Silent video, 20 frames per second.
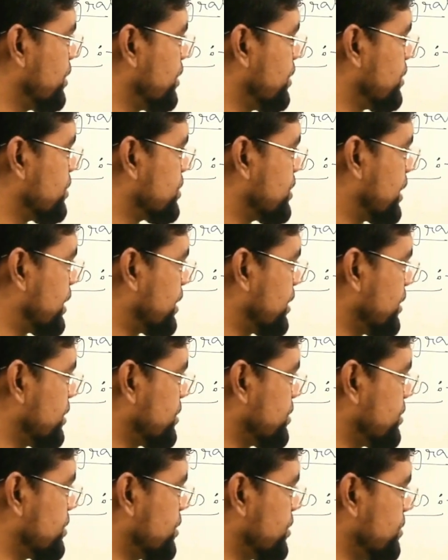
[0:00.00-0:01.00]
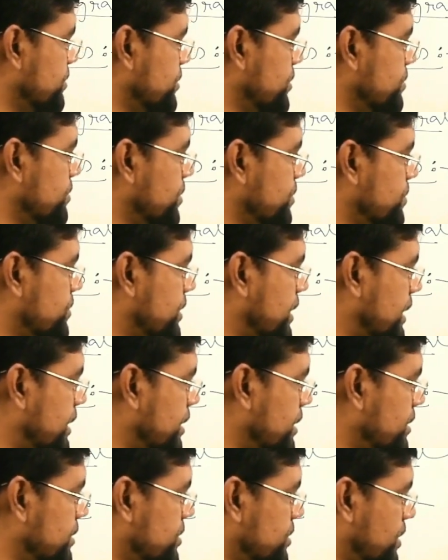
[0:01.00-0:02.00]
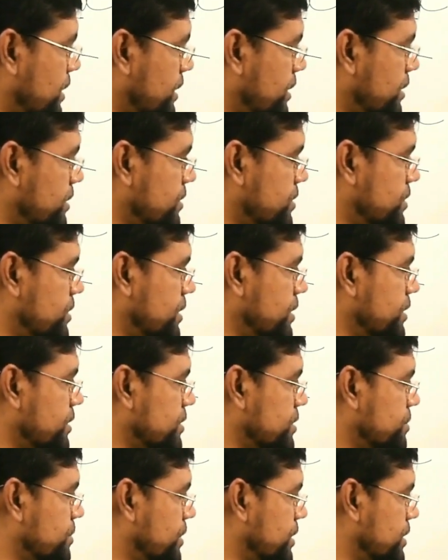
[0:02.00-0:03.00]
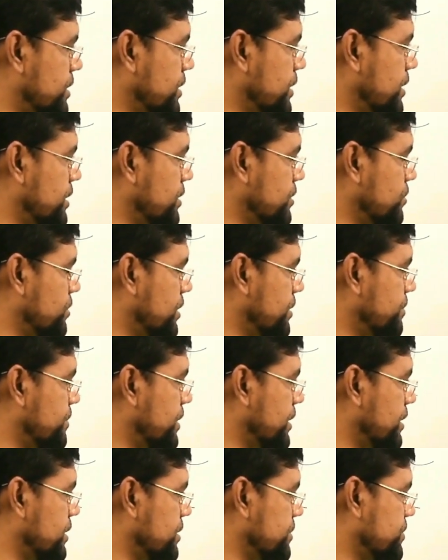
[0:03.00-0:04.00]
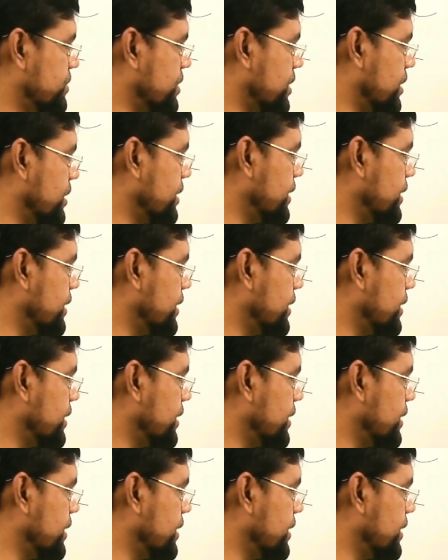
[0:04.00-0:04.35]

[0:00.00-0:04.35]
sec x, derivative of sec x tan x, but here you have negative sign,